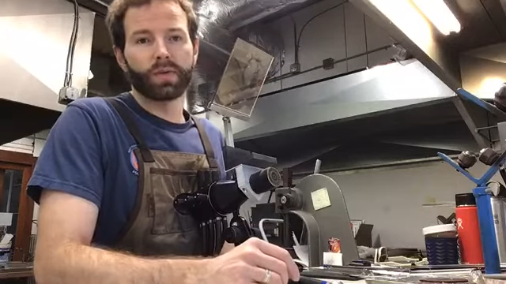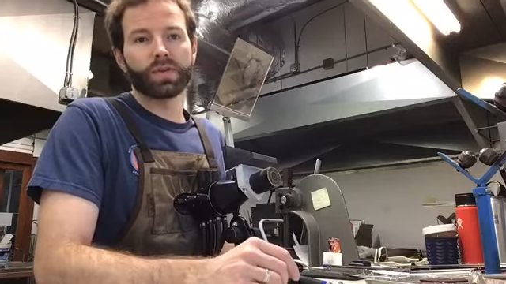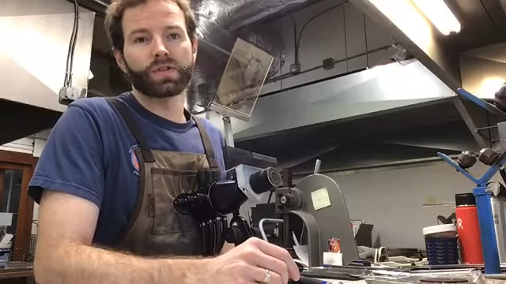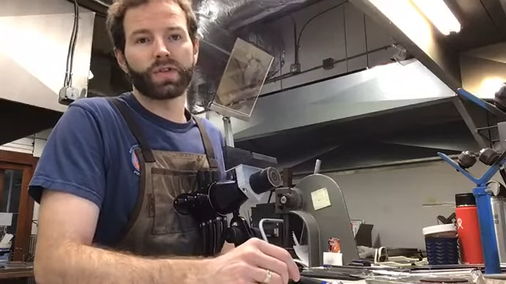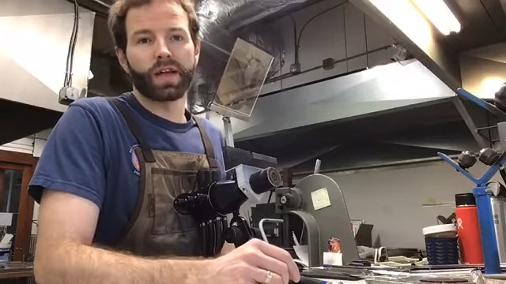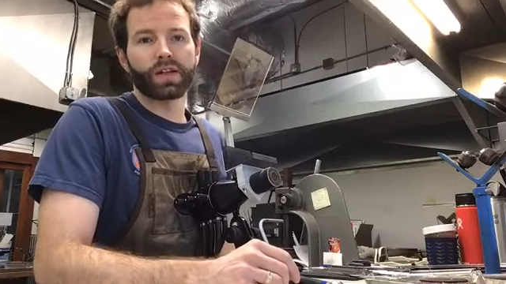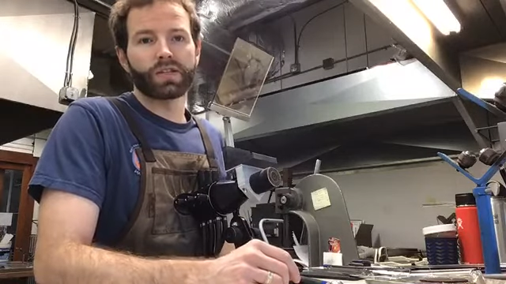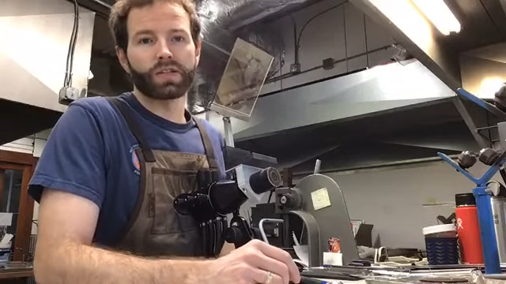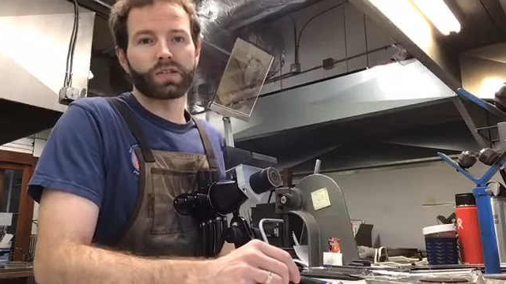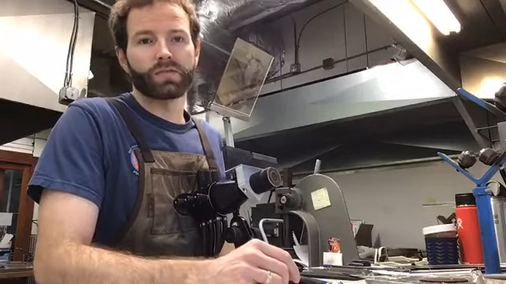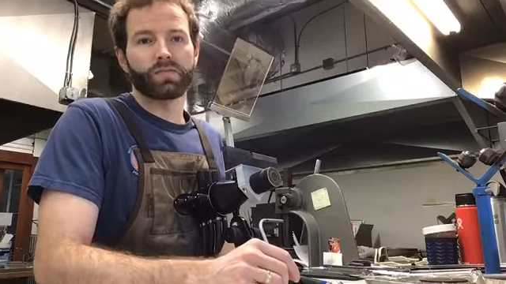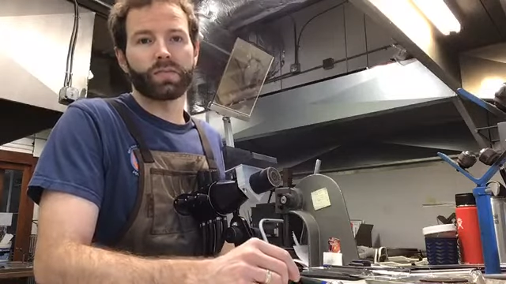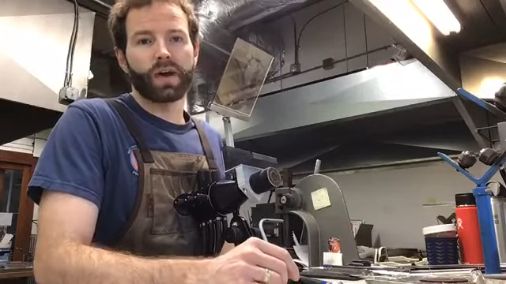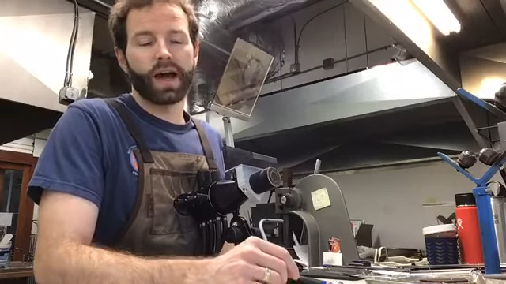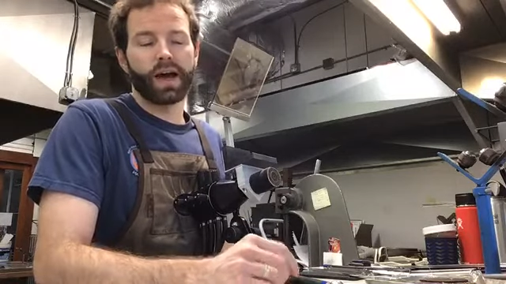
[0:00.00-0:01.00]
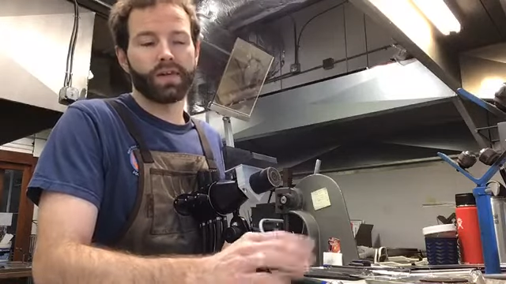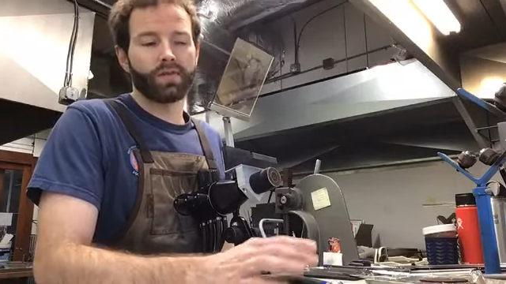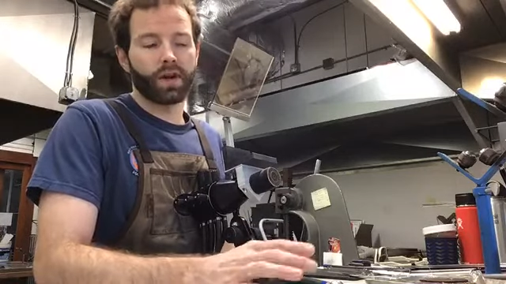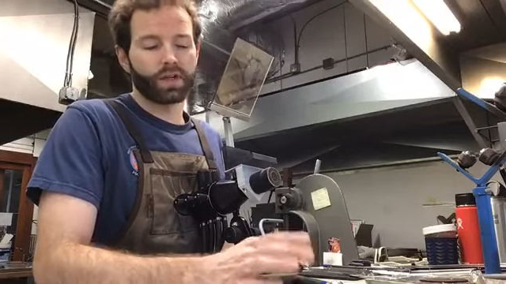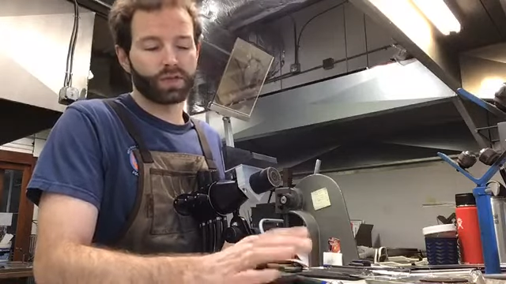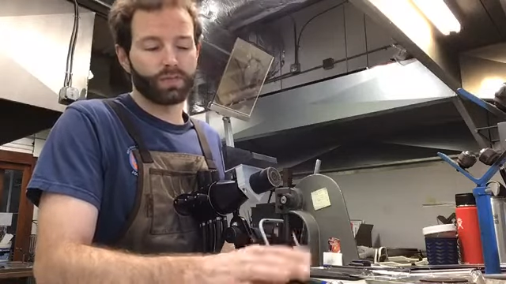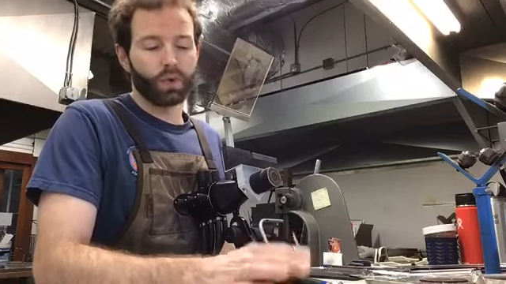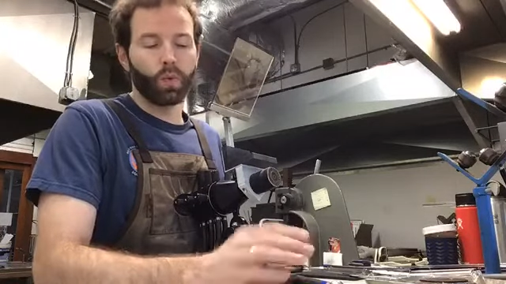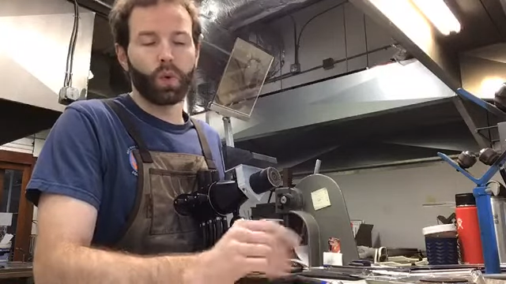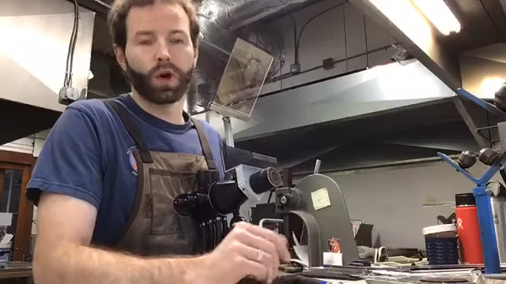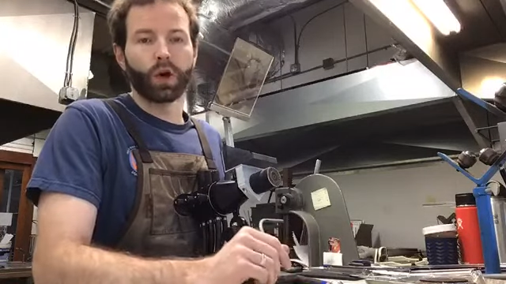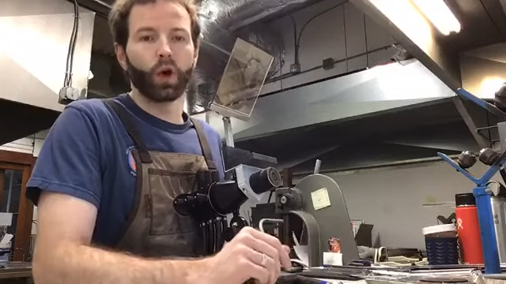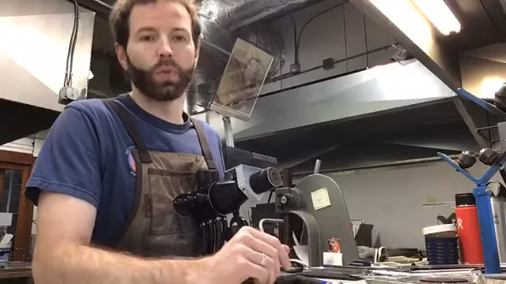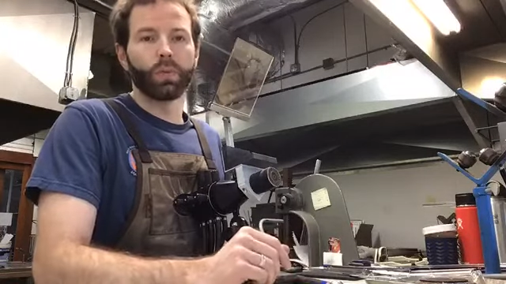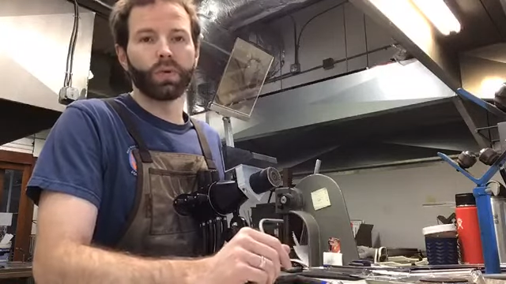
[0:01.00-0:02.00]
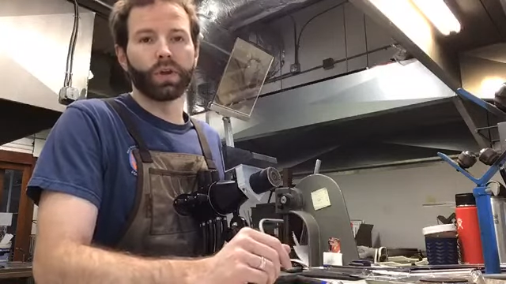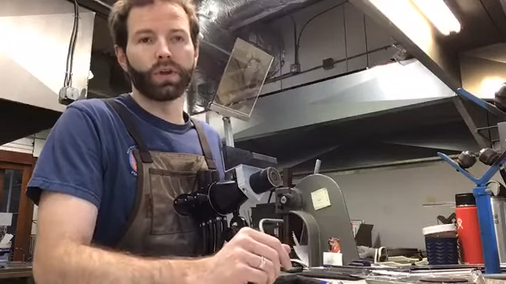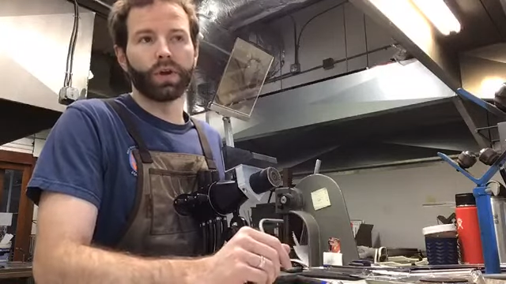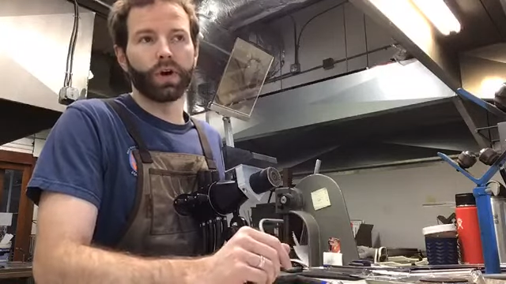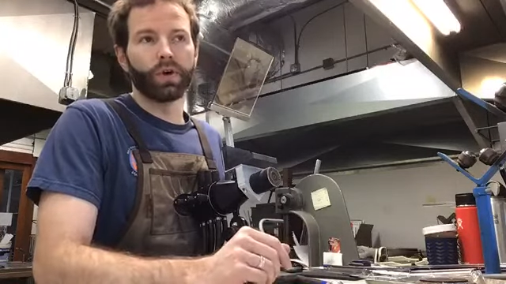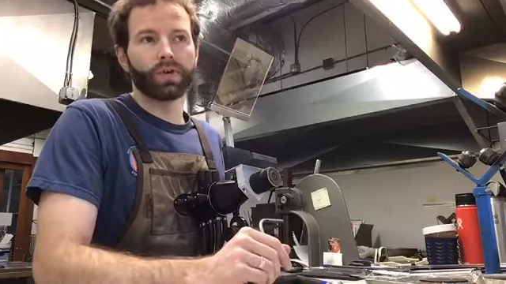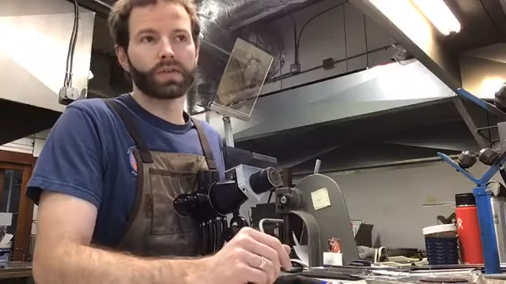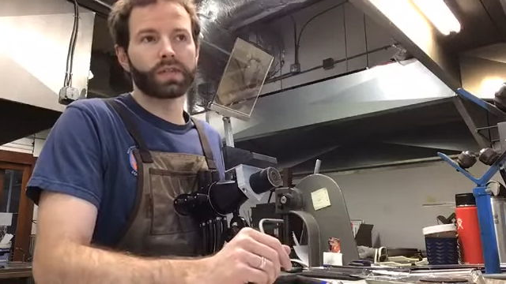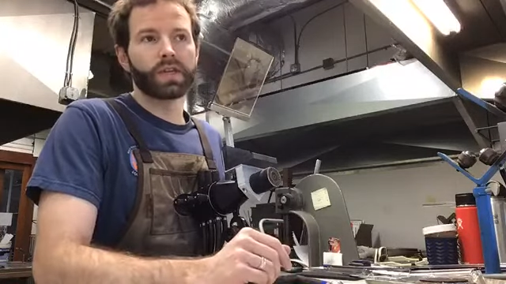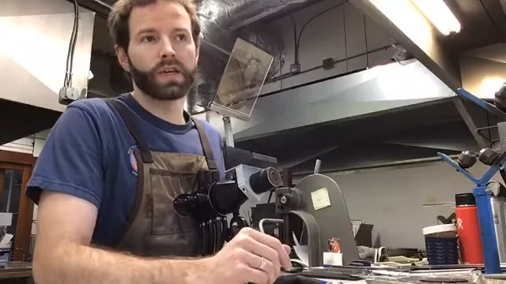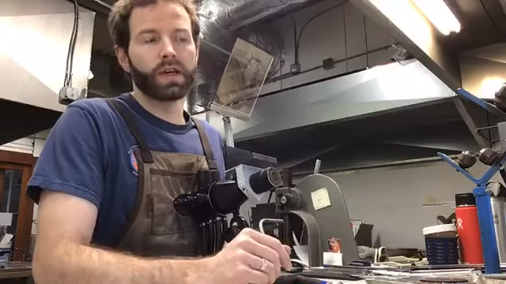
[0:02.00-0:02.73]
So that I just put one opal in those.